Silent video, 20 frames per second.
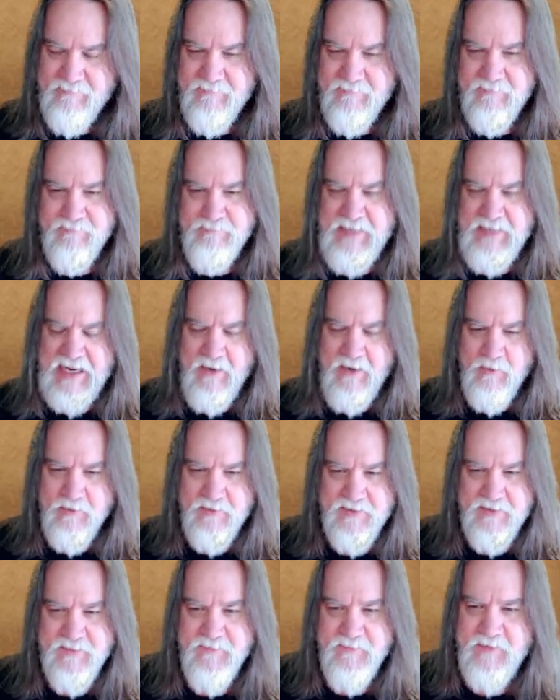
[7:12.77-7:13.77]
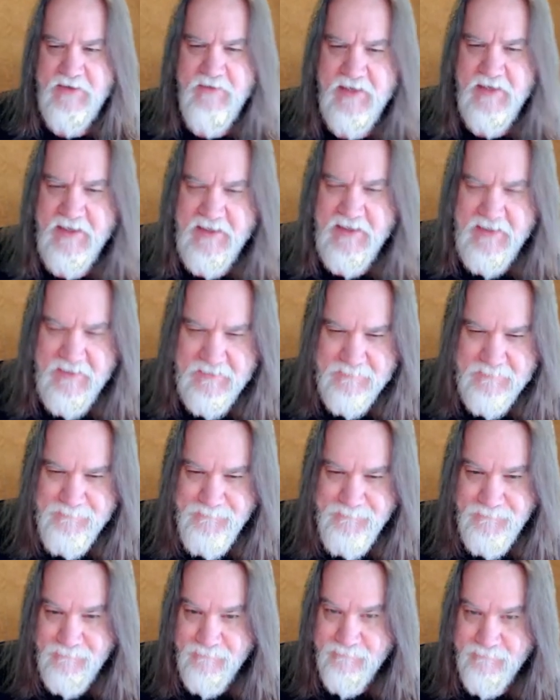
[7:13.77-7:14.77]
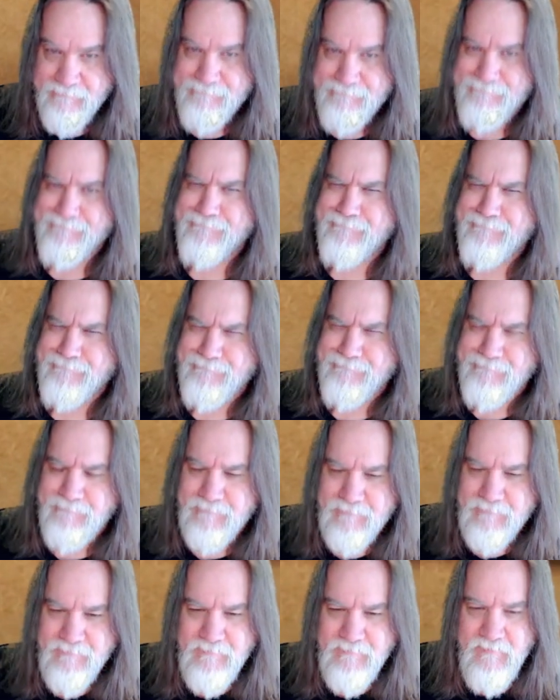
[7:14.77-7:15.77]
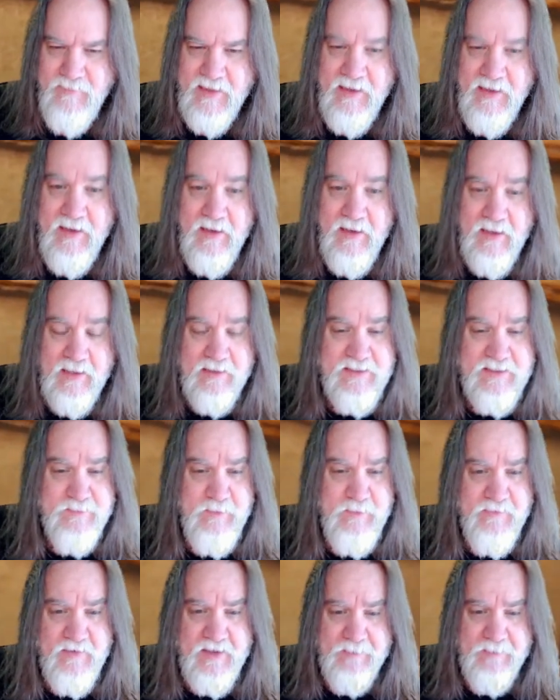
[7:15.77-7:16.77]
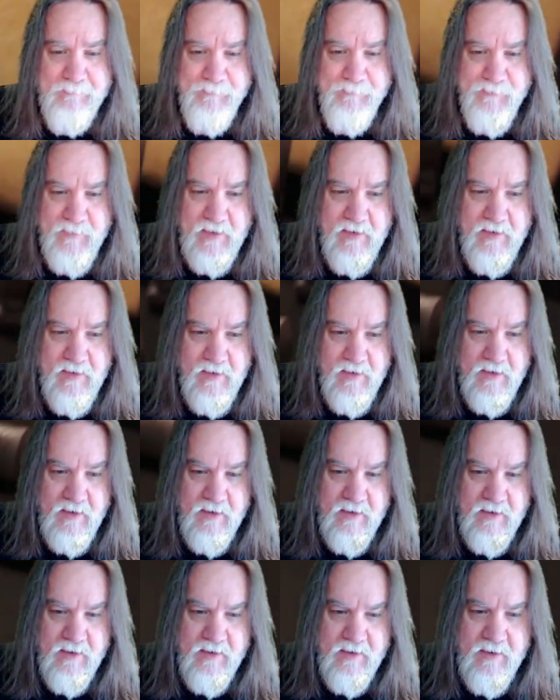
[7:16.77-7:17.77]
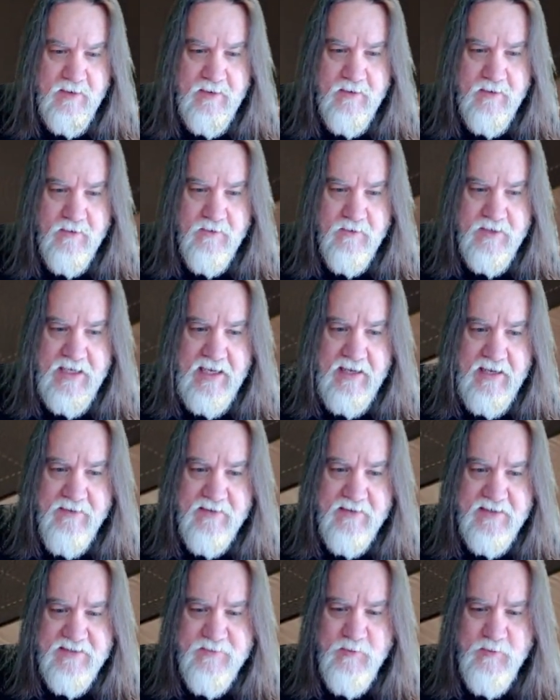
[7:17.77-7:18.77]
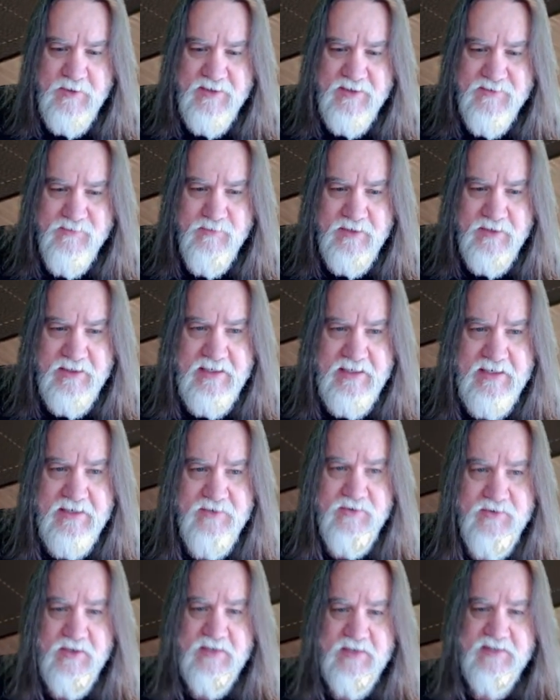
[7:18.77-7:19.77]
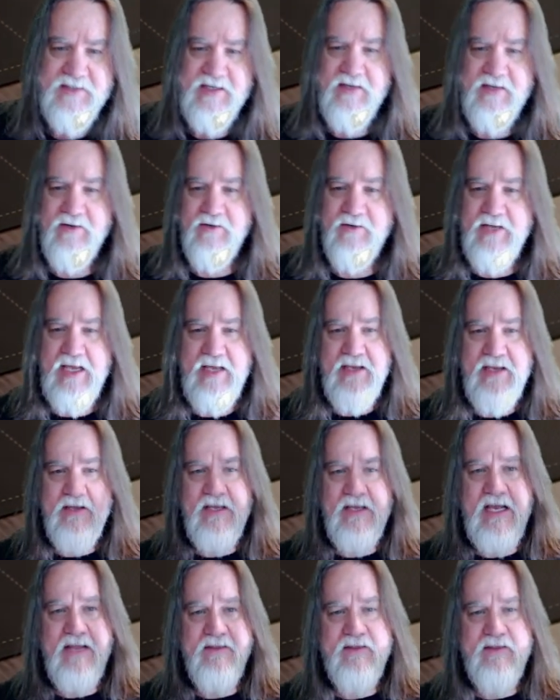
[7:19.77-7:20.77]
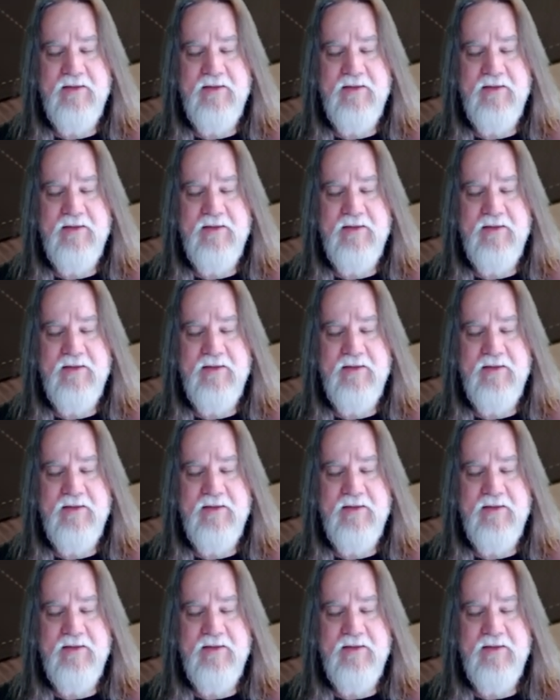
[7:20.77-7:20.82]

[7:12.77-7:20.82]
powers figuring it out. Let's move on. Okay, this one is really interesting. Okay, you got